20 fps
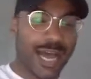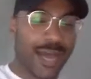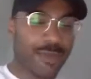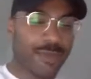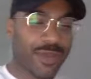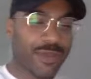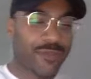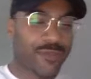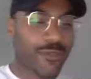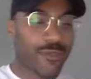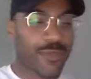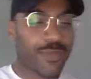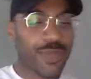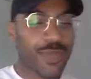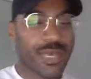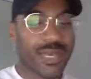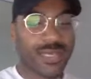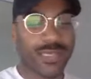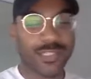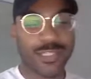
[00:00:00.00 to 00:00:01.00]
I mean, for
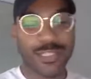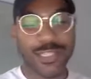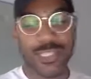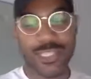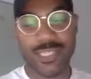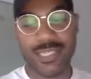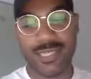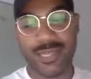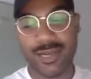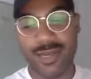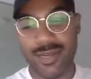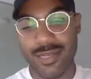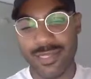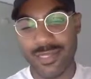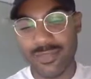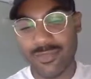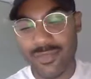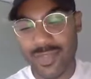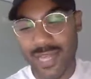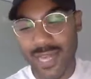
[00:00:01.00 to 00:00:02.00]
me, it's just kind
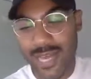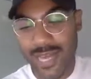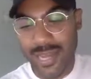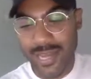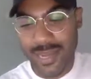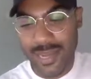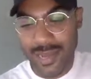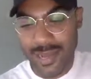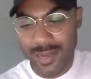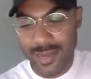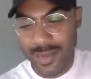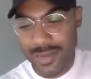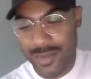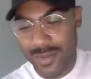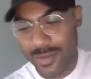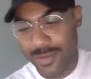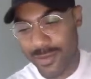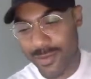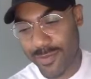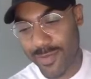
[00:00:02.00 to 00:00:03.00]
of like
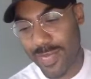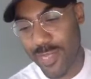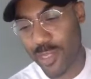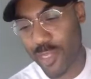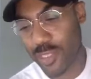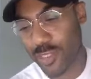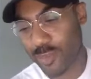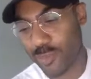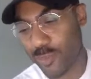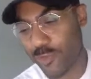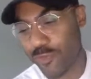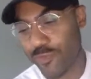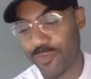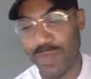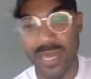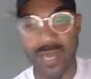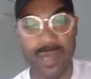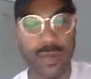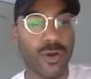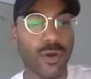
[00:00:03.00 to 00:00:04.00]
um, I just moved
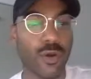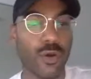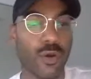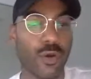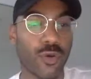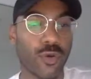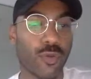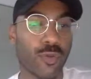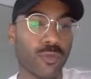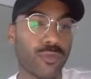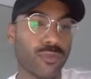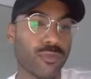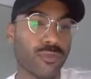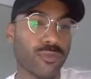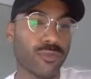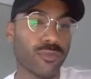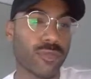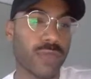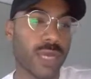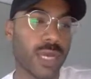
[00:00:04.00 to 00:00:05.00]
back home
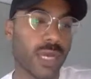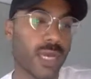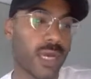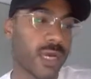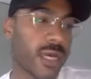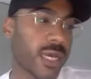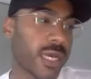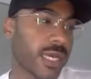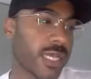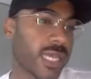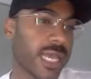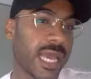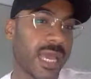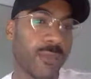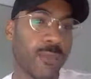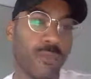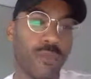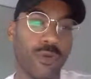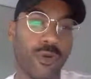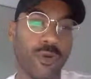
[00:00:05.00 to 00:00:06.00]
uh, in
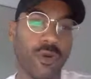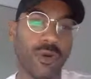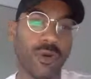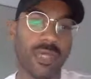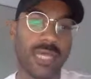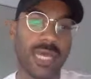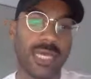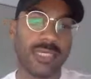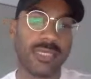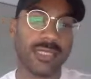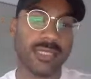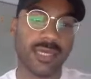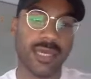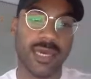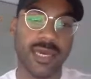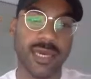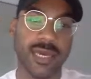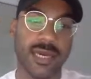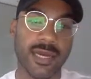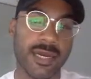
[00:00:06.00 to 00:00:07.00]
April last
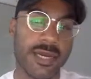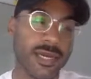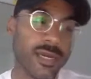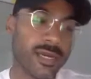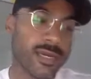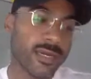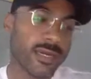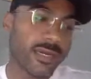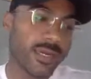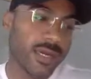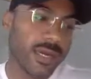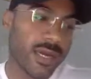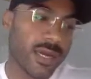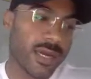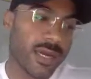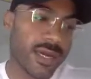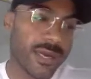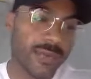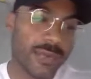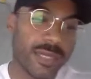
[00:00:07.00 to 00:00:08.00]
year. Mm-hmm.
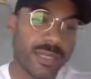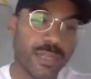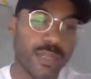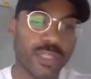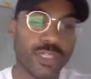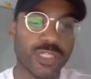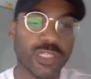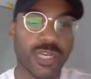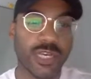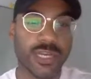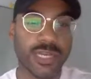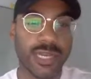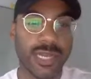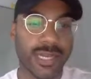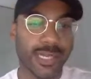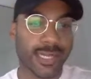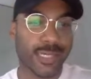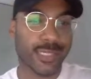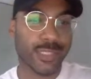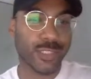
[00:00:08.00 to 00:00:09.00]
Um, I just started
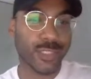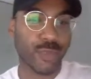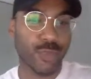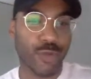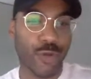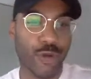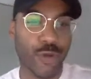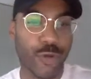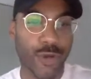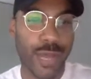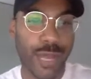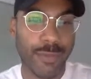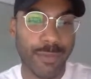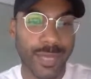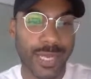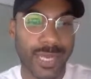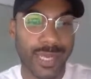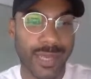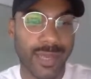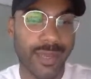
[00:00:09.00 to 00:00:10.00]
getting into
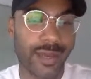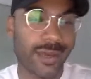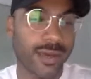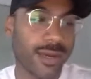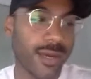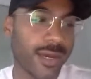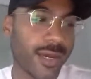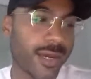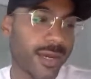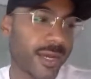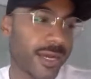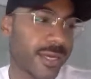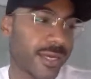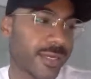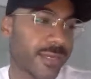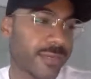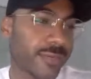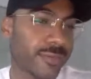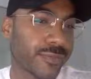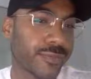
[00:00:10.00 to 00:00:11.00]
programming.
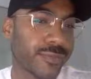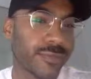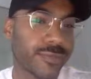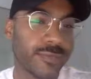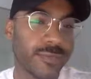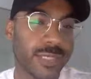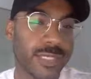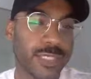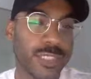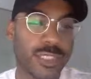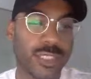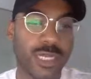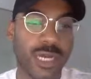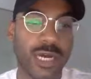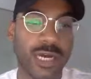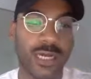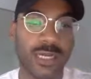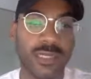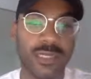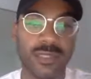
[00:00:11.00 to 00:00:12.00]
Um, I just
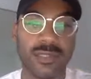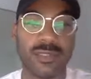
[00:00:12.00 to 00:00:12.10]
got